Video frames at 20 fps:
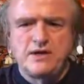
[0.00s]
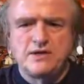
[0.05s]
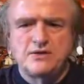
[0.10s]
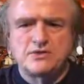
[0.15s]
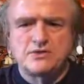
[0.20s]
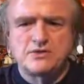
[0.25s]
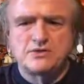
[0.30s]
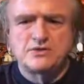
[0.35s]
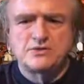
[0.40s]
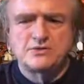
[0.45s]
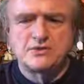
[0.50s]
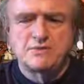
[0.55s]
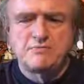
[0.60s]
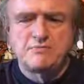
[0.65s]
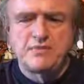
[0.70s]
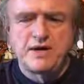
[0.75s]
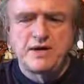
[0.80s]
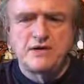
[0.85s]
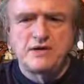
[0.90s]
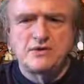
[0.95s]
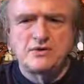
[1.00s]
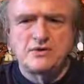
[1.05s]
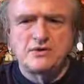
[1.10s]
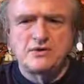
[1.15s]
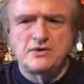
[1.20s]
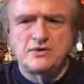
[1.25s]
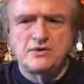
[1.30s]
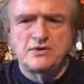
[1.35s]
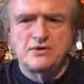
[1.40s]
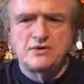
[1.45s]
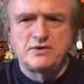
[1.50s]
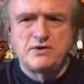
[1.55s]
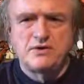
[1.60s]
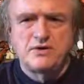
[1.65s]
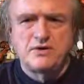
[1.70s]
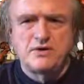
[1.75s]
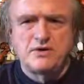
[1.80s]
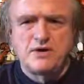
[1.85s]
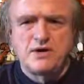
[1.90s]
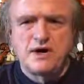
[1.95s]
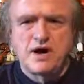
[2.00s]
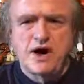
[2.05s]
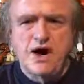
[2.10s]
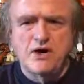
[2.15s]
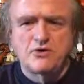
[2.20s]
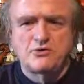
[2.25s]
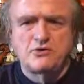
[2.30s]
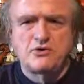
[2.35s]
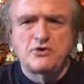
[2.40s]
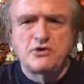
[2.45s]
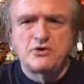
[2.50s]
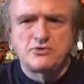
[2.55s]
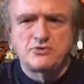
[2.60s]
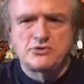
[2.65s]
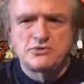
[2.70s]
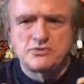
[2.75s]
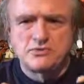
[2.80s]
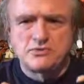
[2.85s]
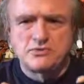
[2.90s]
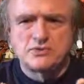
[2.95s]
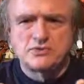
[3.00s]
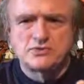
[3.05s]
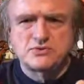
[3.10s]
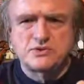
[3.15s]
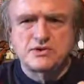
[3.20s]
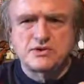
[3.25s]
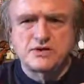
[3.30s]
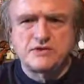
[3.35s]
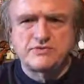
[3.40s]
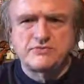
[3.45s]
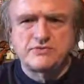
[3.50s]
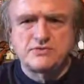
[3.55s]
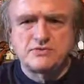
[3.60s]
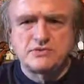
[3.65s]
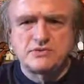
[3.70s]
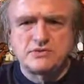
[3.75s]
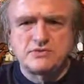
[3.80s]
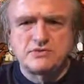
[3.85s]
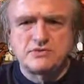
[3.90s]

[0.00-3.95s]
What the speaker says: and also depending on how close you want to have the